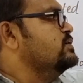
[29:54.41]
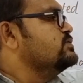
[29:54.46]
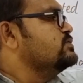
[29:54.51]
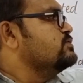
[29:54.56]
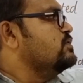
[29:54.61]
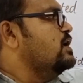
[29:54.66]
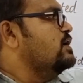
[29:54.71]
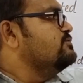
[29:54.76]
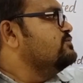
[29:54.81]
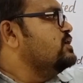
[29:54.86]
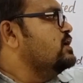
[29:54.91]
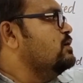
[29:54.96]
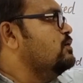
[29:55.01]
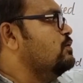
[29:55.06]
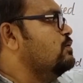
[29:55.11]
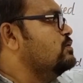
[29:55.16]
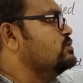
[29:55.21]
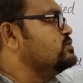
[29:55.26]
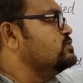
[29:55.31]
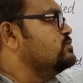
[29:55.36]
So after
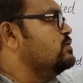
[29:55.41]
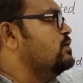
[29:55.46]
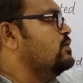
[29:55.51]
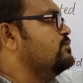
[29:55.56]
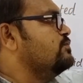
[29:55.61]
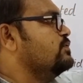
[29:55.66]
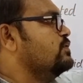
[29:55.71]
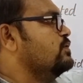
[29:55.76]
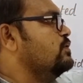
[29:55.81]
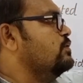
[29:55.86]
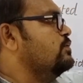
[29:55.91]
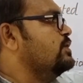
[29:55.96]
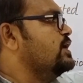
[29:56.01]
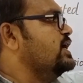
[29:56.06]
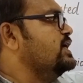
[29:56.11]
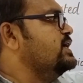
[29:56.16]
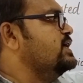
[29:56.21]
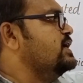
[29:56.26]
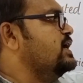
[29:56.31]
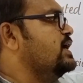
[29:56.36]
loss of
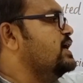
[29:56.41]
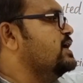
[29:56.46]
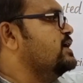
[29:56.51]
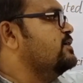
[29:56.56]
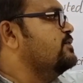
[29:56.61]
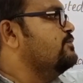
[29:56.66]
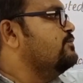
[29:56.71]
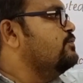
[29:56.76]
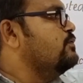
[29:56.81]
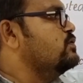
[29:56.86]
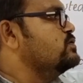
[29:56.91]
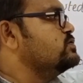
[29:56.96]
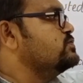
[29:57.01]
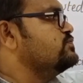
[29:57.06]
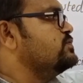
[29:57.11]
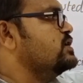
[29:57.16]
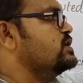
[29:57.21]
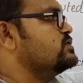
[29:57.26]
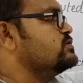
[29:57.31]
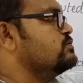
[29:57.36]
chloride and
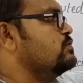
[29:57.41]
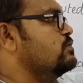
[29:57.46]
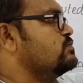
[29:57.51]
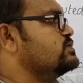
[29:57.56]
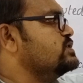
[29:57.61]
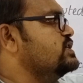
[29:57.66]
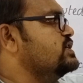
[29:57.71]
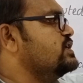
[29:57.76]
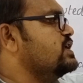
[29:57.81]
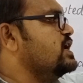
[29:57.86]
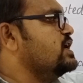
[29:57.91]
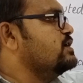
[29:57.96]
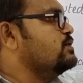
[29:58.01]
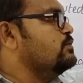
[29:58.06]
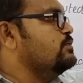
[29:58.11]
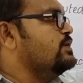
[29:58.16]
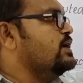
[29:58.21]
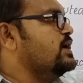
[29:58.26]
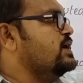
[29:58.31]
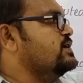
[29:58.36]
phosphorus
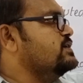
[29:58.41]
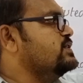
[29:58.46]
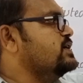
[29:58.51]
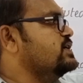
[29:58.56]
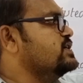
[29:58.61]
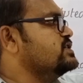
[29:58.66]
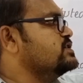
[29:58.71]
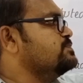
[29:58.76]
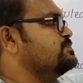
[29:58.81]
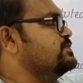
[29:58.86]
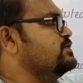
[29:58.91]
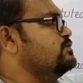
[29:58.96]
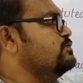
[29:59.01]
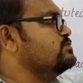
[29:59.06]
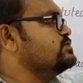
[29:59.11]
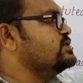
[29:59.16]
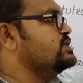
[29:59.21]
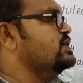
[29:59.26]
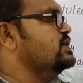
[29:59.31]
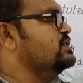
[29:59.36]
oxytrichloride, that is
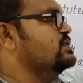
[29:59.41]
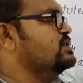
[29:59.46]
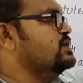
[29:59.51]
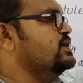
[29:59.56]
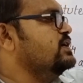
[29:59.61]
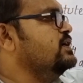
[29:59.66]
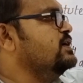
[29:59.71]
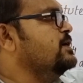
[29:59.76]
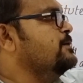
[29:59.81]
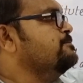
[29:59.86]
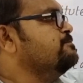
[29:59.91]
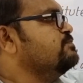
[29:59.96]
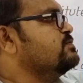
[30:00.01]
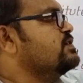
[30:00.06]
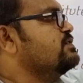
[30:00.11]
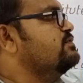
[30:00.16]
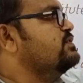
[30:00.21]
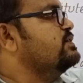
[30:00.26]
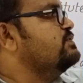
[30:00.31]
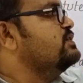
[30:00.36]
POCl3,
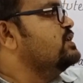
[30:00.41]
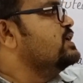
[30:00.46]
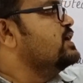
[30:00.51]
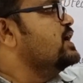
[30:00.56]
we will